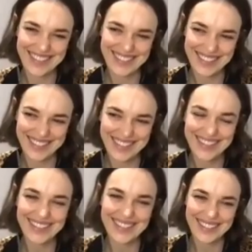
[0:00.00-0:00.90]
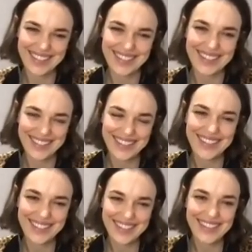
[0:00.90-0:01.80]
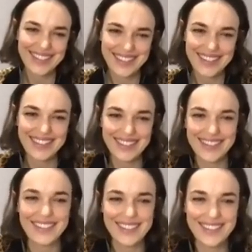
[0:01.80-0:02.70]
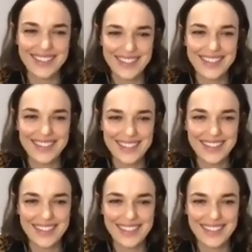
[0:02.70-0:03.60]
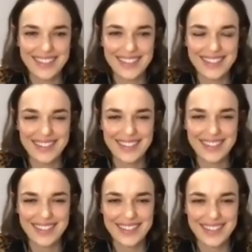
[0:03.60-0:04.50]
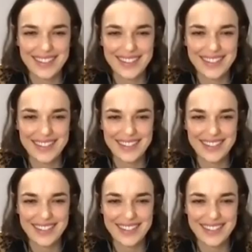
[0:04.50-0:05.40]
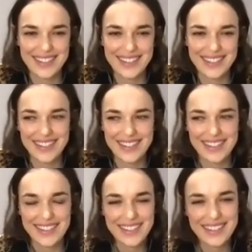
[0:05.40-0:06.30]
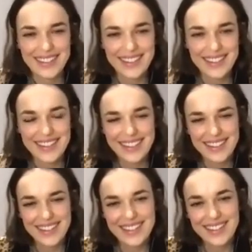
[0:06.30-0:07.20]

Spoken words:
(not speaking)